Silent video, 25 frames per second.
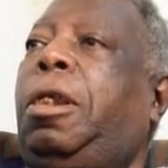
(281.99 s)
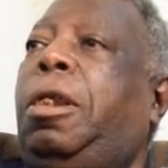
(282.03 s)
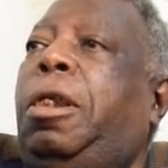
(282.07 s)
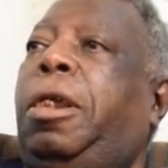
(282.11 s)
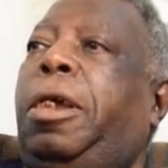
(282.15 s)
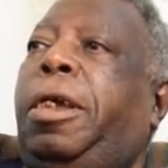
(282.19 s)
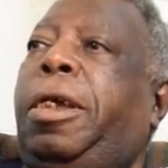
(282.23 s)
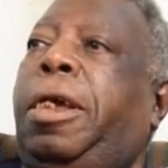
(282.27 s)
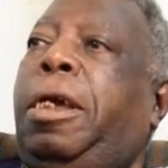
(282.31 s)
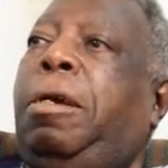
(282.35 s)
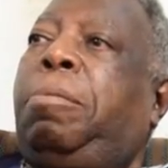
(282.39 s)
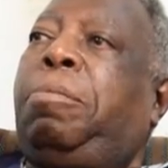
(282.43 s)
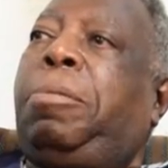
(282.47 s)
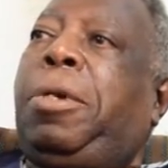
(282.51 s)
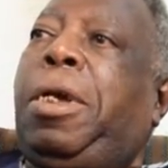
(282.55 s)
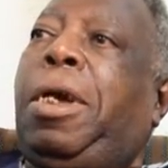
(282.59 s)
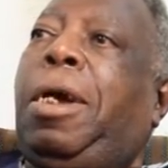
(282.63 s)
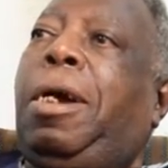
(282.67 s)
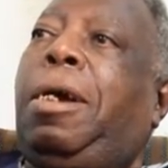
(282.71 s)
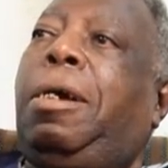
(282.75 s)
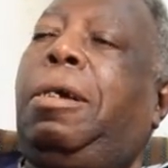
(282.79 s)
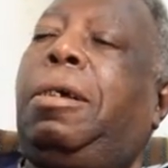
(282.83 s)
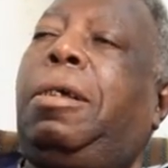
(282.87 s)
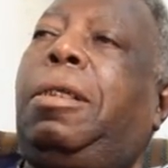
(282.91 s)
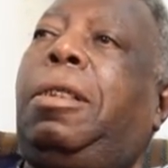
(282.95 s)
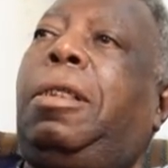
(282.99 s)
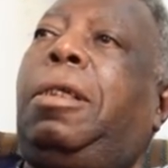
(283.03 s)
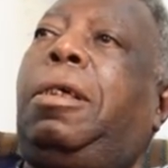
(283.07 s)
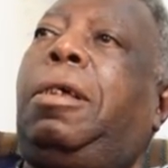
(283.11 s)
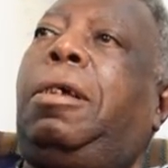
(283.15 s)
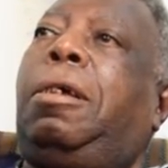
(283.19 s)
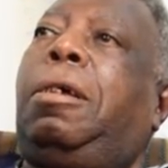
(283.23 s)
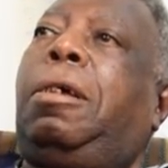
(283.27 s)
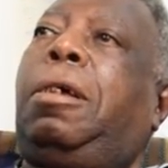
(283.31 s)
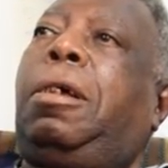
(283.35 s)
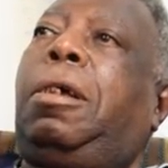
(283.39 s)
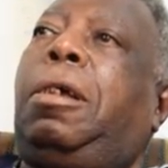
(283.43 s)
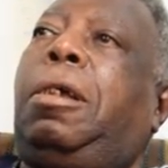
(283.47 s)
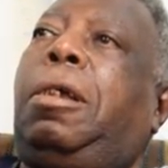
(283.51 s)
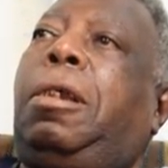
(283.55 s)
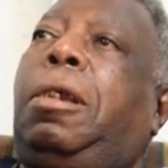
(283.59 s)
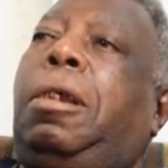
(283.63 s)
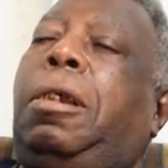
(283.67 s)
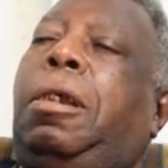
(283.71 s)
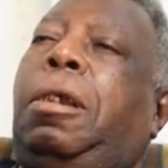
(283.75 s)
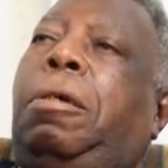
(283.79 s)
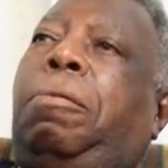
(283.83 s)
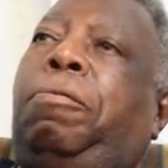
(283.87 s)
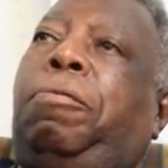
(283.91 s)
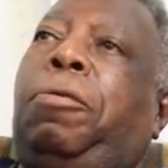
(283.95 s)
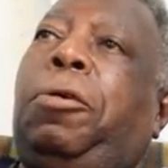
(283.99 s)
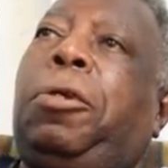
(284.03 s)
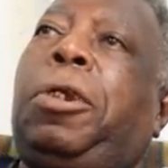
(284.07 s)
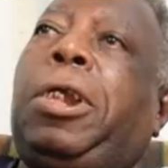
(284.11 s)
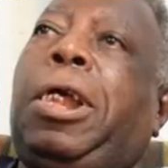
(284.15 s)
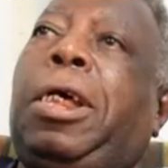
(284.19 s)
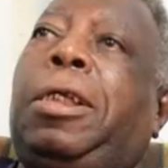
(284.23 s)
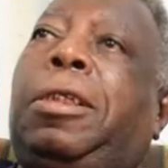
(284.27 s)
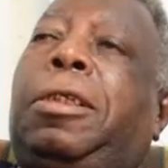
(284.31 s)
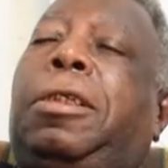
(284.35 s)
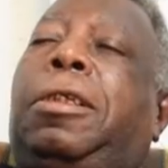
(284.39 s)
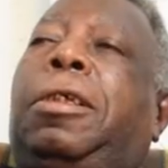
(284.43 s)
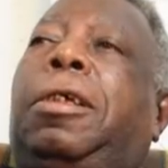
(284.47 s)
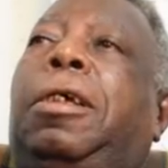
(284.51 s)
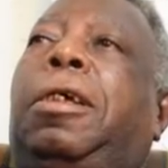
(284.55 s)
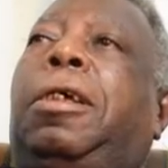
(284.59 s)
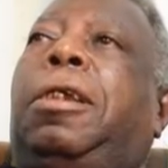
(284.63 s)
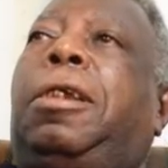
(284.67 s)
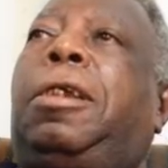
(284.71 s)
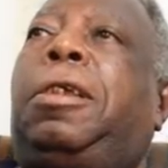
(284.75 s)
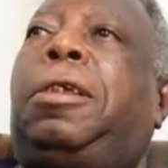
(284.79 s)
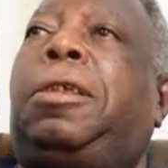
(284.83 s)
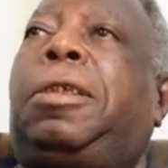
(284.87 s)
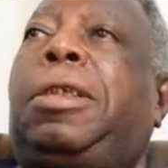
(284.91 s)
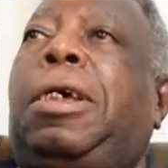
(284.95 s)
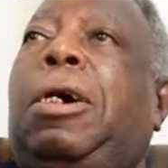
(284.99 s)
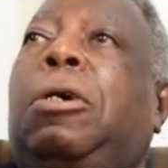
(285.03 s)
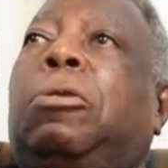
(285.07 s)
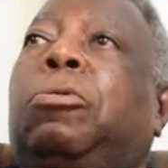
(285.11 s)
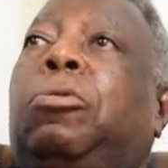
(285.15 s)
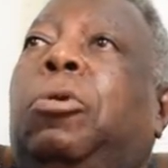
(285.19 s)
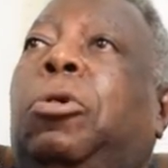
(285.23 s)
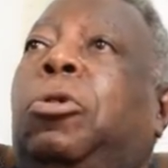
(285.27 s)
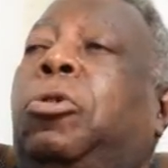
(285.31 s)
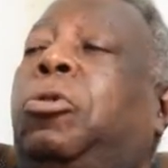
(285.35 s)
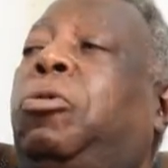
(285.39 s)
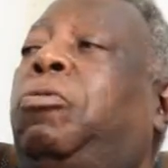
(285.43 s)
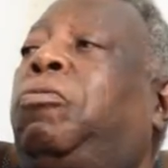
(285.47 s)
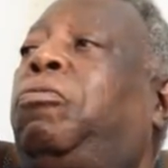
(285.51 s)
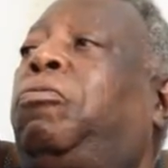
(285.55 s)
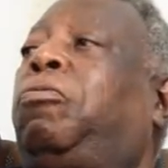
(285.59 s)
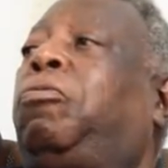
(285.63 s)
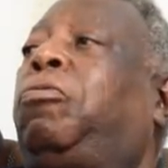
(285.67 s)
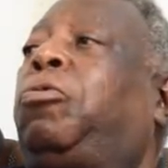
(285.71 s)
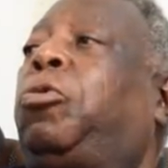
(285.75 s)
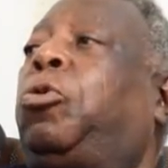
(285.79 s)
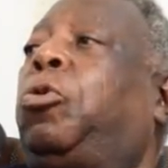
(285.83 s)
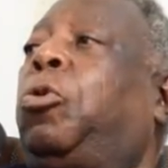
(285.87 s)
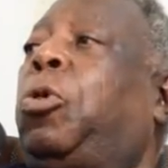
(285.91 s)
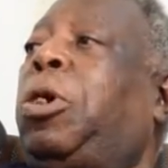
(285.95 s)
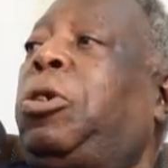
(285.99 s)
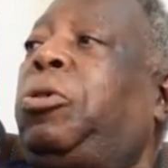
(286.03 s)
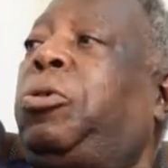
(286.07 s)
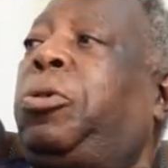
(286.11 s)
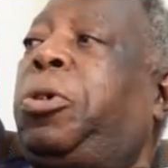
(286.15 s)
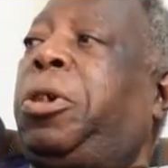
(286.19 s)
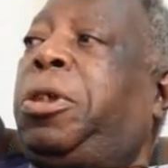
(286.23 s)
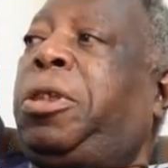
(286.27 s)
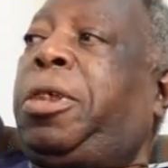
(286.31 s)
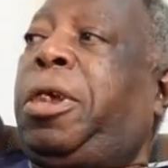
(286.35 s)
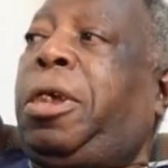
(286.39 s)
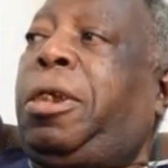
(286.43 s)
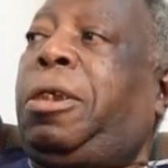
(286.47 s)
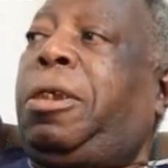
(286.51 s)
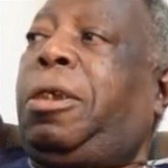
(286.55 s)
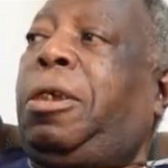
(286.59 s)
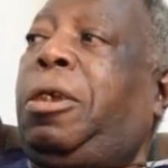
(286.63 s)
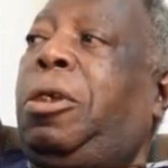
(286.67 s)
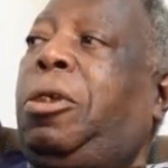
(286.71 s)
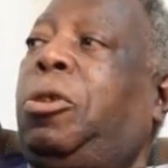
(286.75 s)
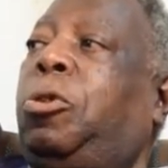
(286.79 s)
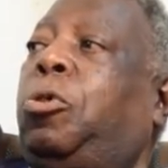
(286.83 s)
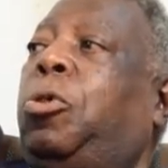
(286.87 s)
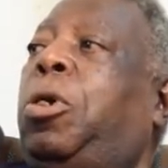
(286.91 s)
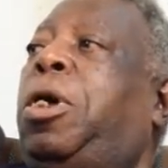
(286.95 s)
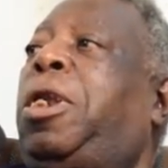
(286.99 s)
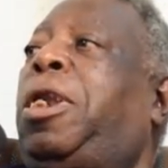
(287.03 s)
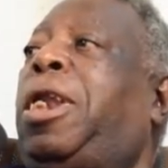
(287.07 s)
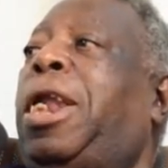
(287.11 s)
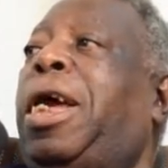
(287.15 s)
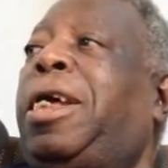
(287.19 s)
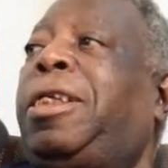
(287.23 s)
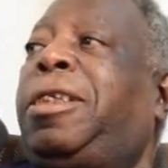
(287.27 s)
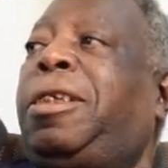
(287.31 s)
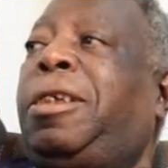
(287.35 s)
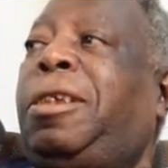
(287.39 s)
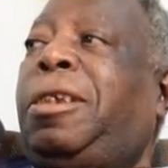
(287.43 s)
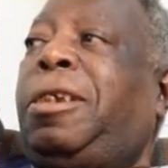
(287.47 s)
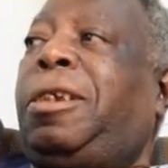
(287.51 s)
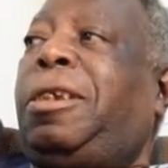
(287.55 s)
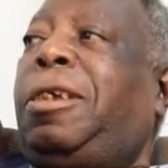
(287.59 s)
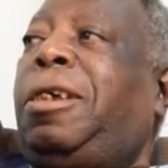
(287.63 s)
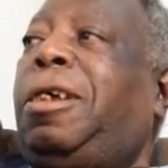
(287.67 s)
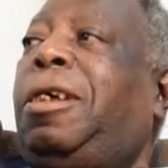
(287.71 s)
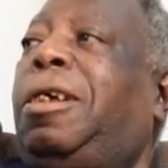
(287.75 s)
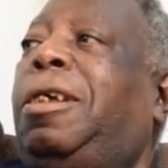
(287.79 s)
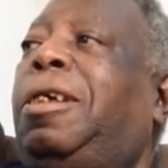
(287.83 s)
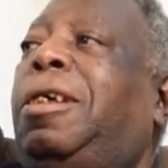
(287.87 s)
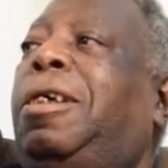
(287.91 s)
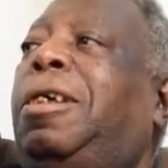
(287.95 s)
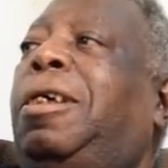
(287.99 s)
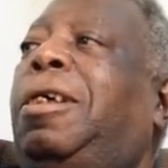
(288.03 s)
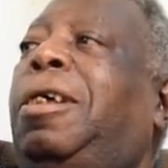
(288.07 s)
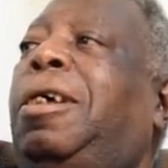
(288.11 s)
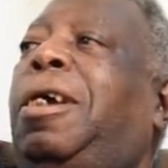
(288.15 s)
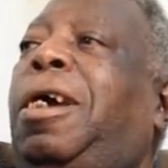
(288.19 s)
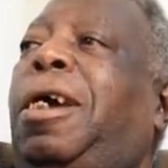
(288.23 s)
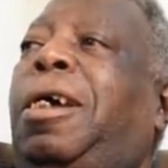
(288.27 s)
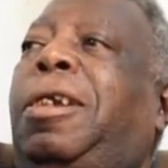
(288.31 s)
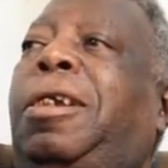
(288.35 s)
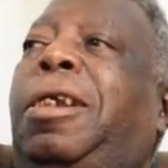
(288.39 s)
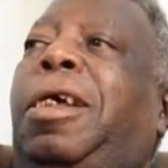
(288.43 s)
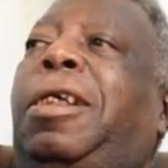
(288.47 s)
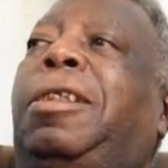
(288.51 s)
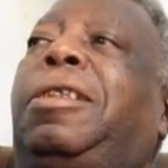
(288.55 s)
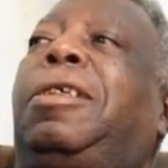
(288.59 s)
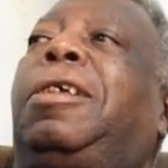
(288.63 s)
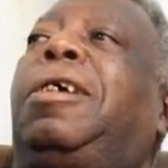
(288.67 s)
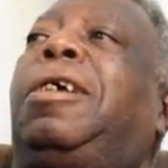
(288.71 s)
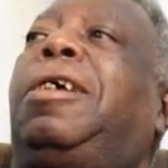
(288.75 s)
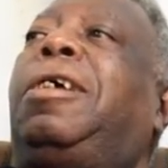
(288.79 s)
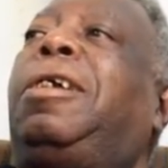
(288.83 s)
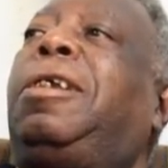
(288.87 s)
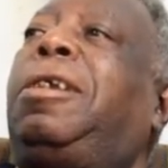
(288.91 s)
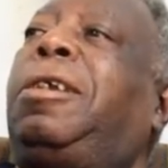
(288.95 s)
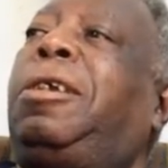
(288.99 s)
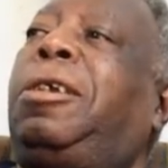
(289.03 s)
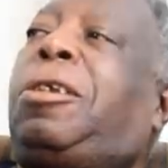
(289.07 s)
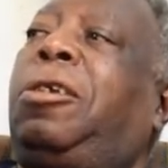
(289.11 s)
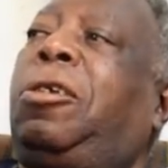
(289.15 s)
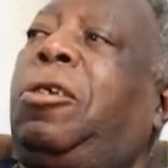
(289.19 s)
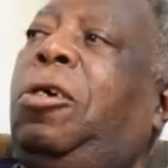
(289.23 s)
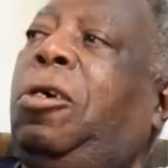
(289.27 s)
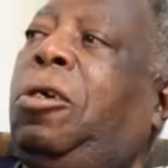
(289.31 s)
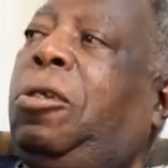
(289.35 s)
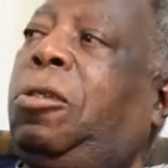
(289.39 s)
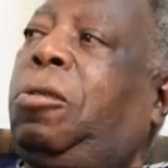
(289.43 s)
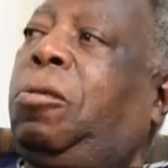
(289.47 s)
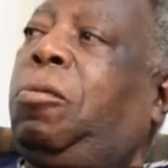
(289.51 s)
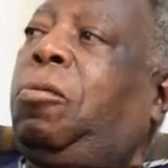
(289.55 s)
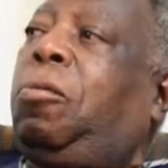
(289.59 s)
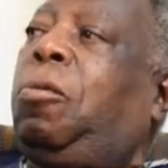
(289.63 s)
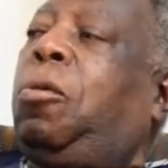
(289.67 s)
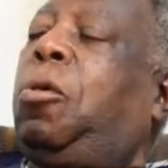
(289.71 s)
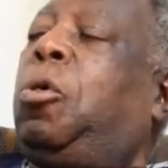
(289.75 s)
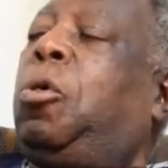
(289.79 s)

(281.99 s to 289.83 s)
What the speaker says: They came here, they found that the South was so educated, so enlightened, and that the North,